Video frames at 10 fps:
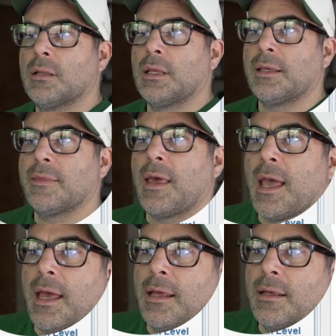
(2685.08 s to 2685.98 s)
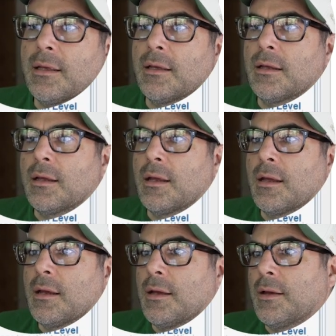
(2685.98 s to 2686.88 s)
Like that.
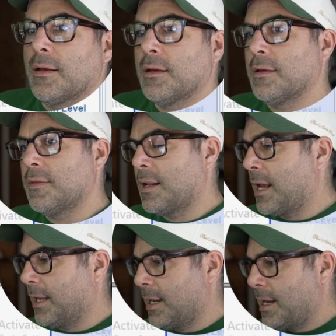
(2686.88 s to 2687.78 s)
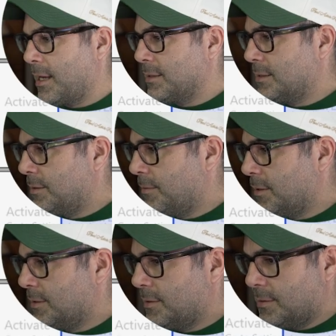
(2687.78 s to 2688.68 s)
And then I cannot see where
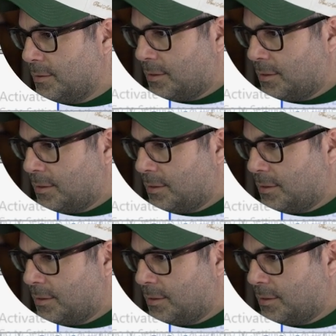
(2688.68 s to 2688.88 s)
this